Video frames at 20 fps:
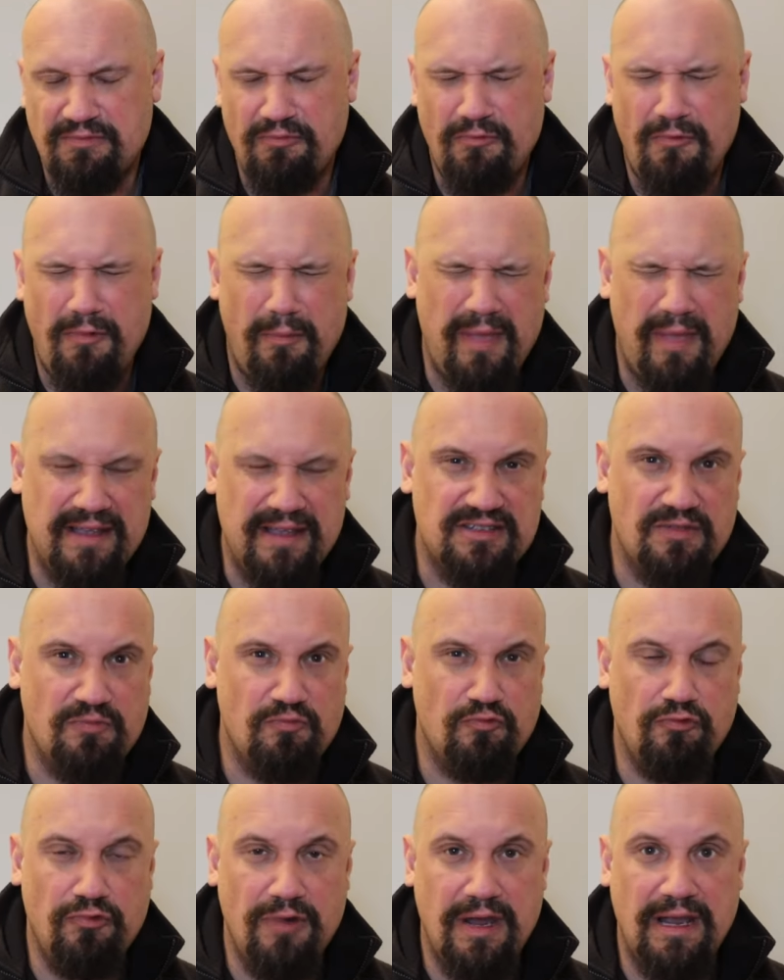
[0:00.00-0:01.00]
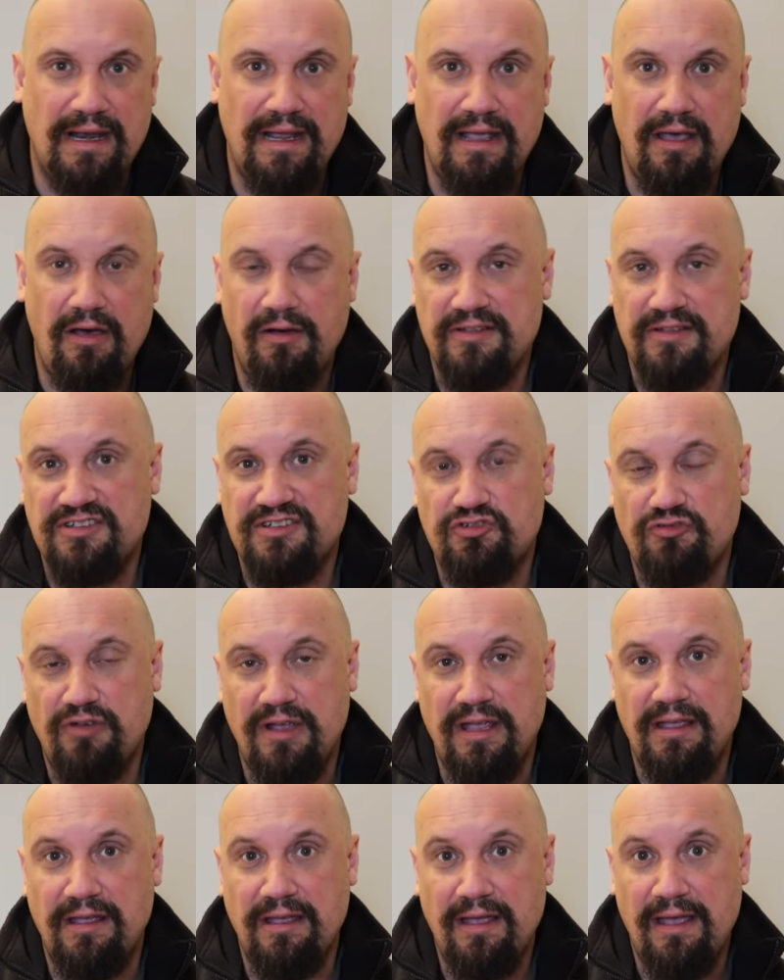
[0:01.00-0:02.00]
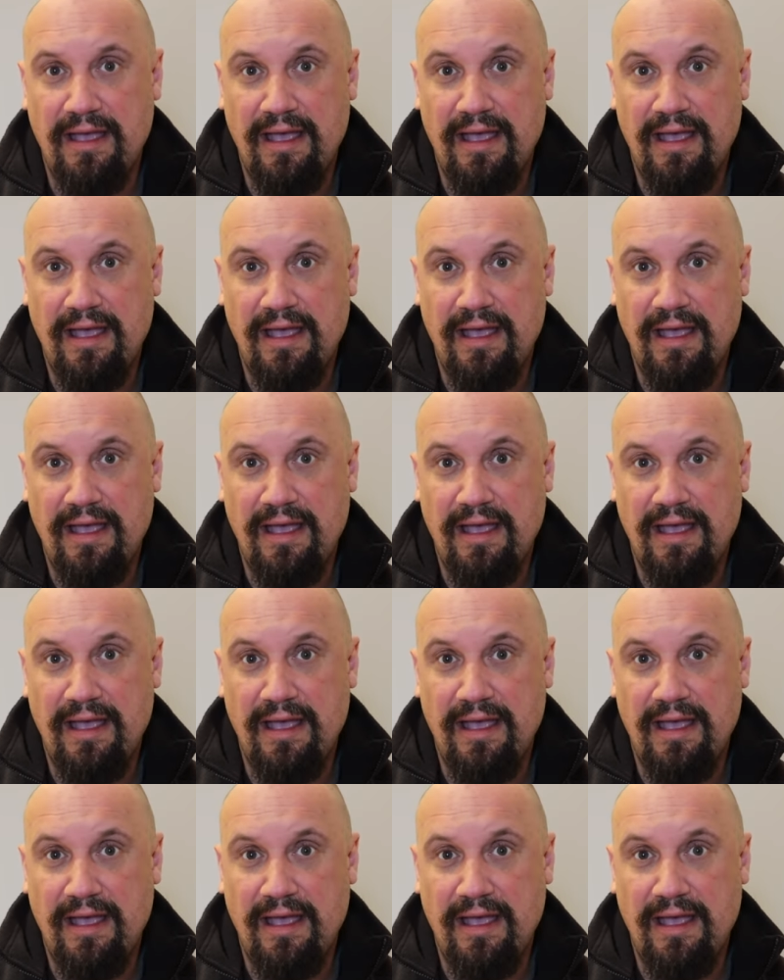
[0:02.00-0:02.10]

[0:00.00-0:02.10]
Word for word: and what makes them really hard to treat,